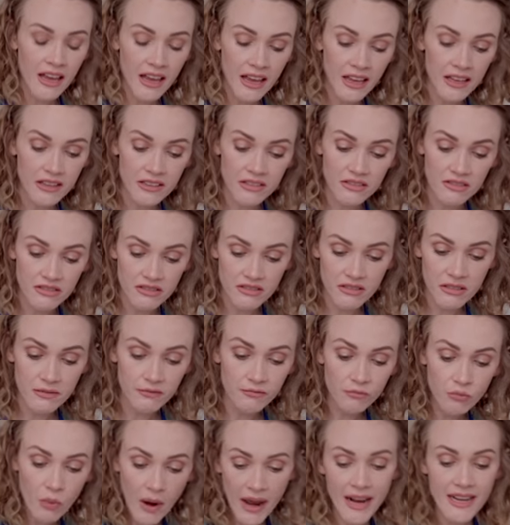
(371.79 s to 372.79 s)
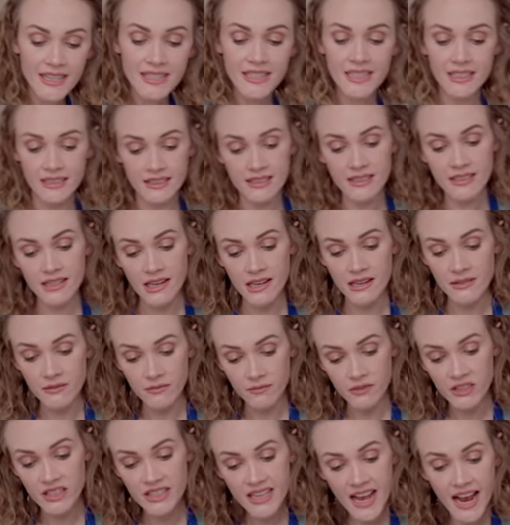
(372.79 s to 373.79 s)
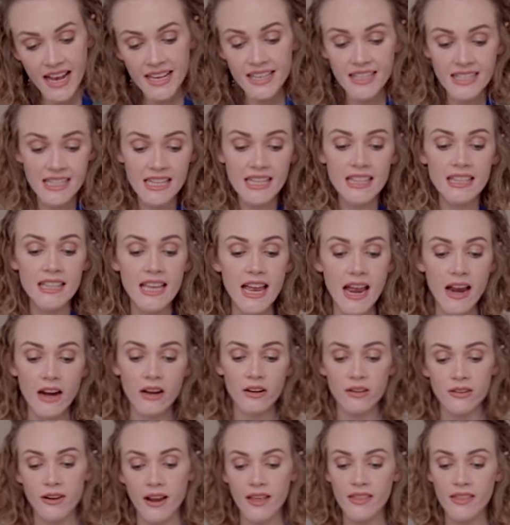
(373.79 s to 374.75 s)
and raisins and zest in there.